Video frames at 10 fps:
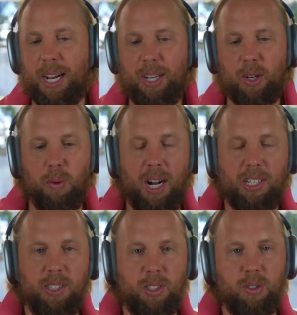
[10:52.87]
And you're
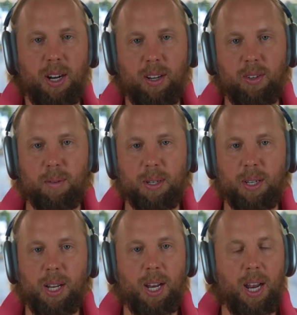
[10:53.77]
watching this trying to determine,
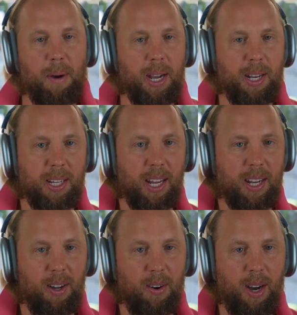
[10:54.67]
am I going to get
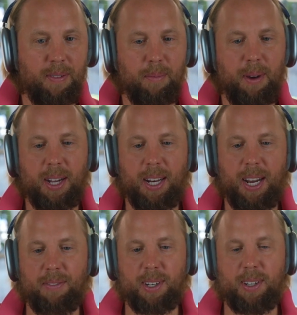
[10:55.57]
cut off? Am I going to
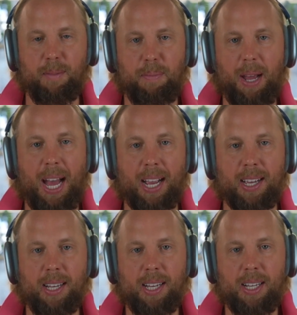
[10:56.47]
have to cut back?
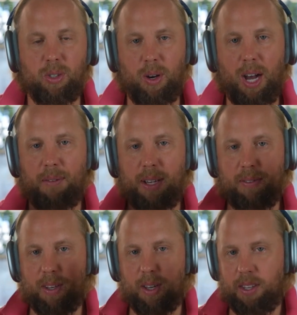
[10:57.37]
So
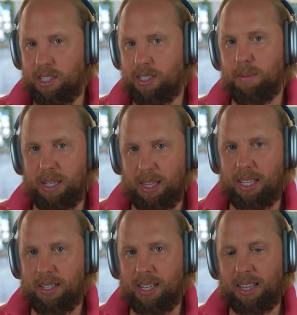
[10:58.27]
the system, can I
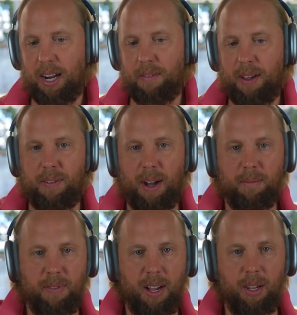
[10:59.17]
detect that if I'm
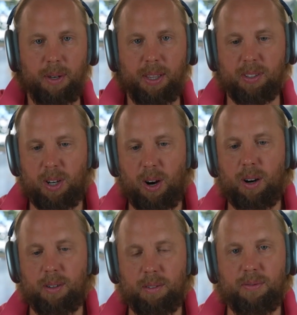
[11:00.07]
following this
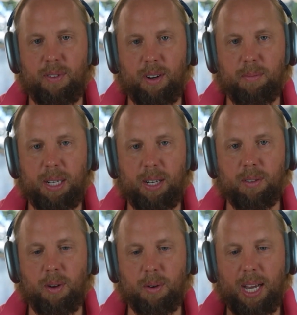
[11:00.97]
car in front of me to
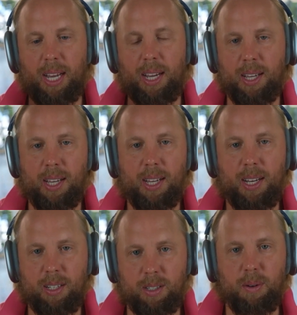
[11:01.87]
know, okay,
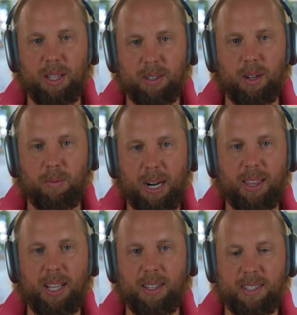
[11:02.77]
he's doing the right
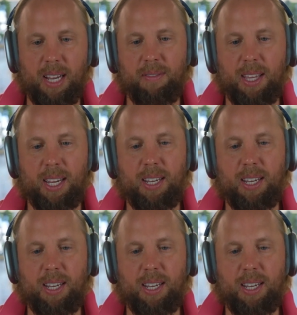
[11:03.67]
thing, the safe thing.